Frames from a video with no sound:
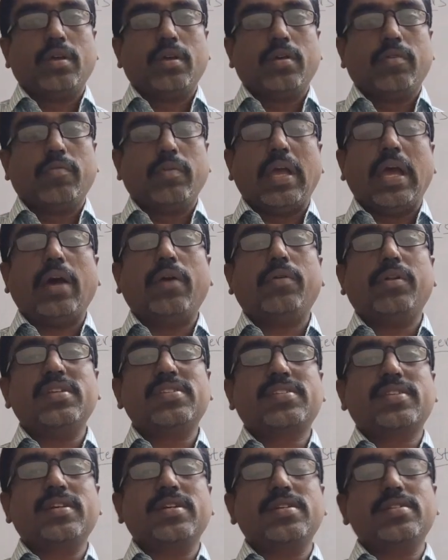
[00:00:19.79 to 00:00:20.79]
we have
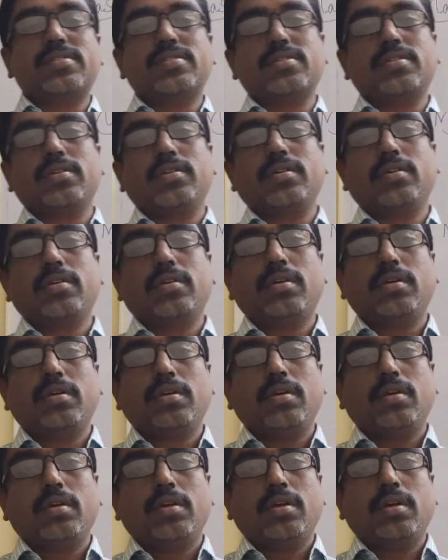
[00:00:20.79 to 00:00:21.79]
discussed
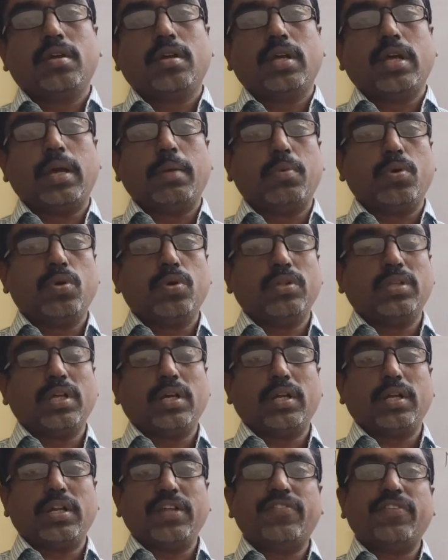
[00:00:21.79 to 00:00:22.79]
about
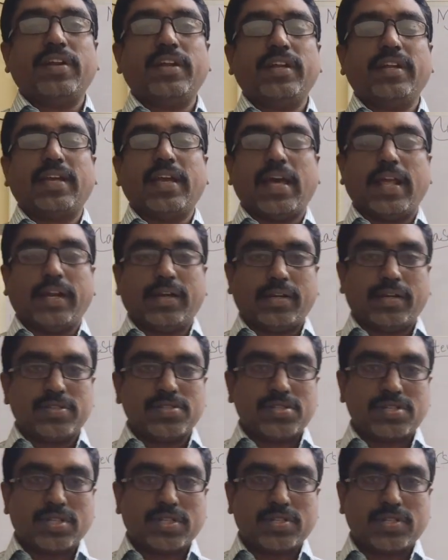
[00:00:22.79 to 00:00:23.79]
the different
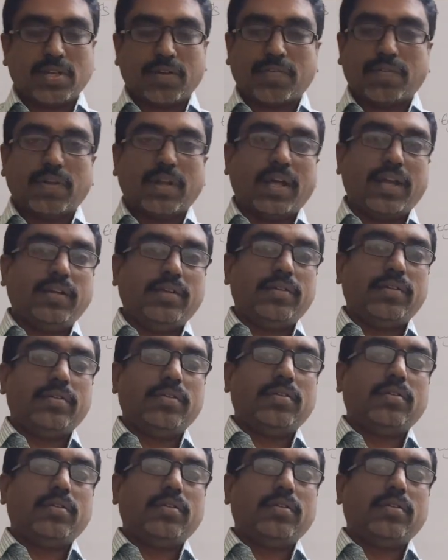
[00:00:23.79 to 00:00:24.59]
characteristics of light.